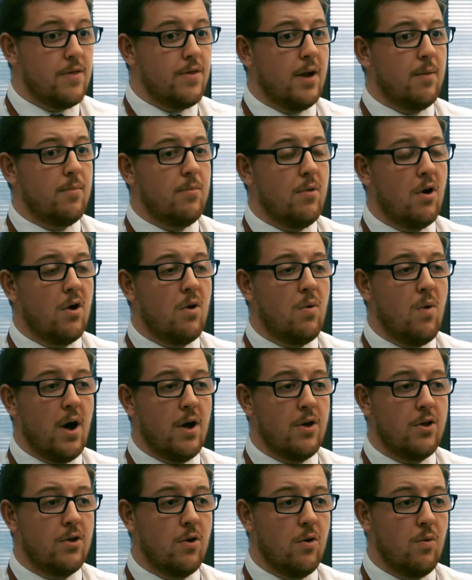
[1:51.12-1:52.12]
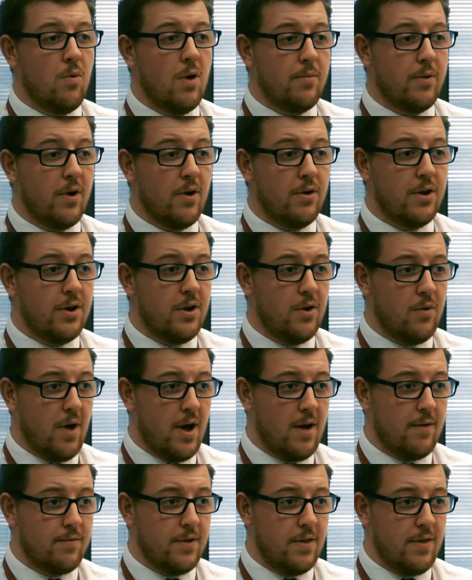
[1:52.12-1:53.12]
Then I'm not quite sure what I'm going to do
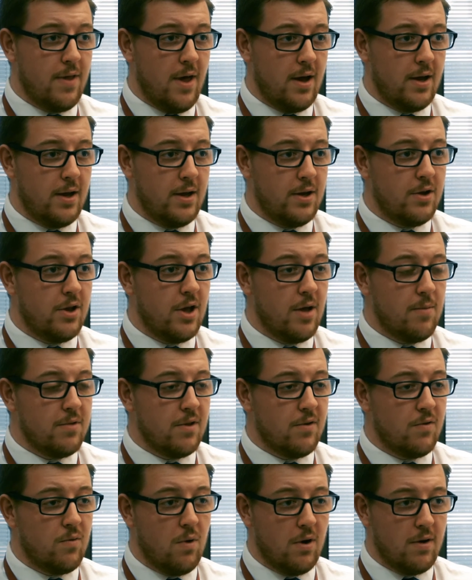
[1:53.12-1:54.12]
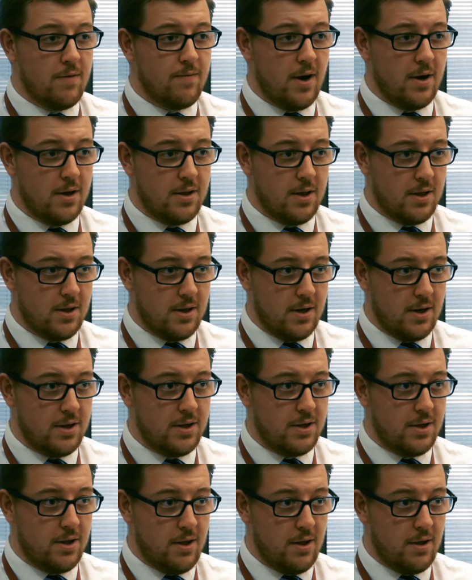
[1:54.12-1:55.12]
after that in terms of qualifying as a
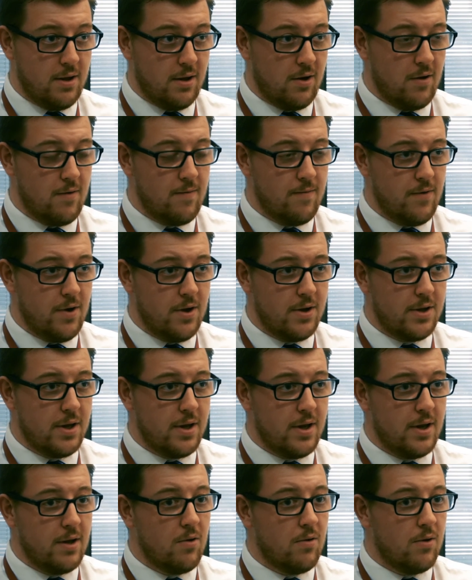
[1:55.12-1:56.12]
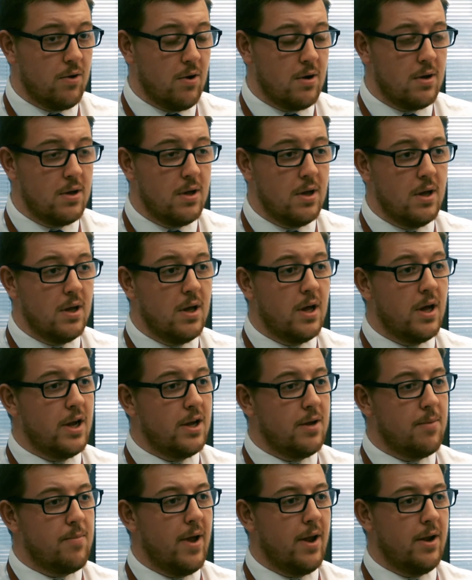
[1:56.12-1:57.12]
solicitor and converting it or not
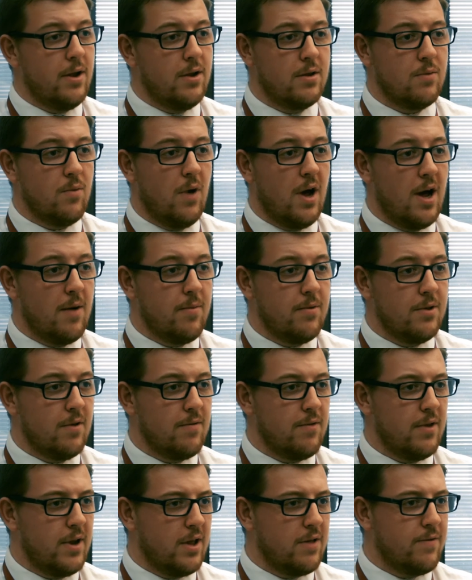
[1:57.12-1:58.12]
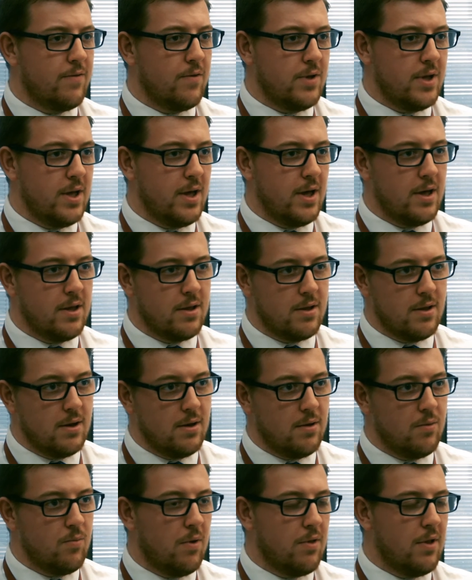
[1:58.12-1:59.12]
it depends what happens over the next few years
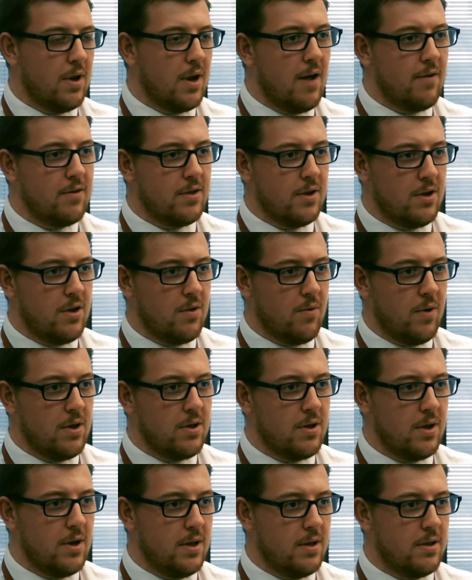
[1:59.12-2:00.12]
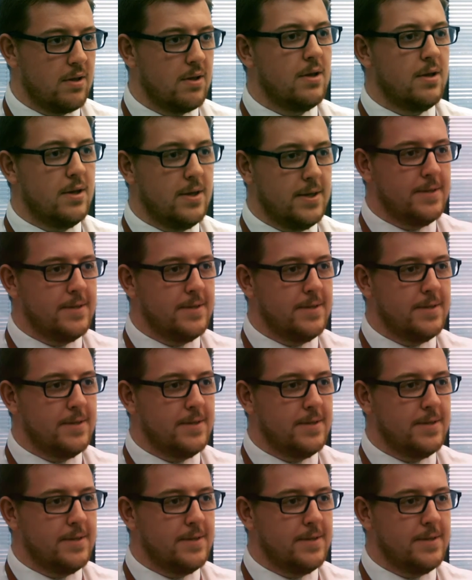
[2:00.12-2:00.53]
and what the life situation is.